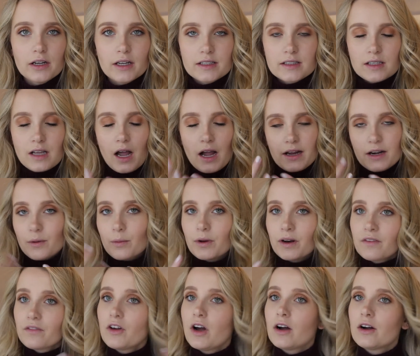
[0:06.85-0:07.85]
It's kind of what
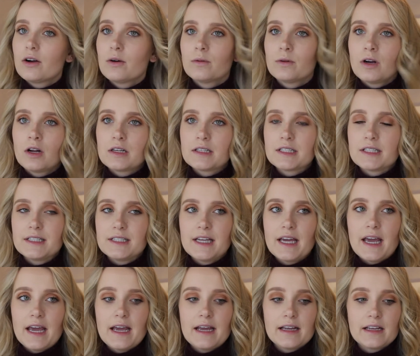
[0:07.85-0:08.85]
I've got going on
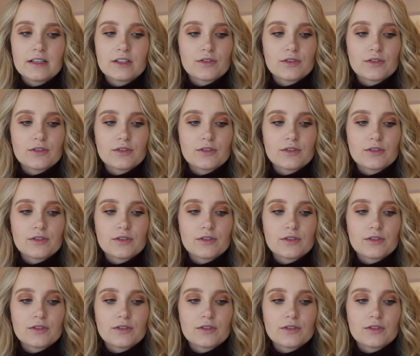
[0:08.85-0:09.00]
today.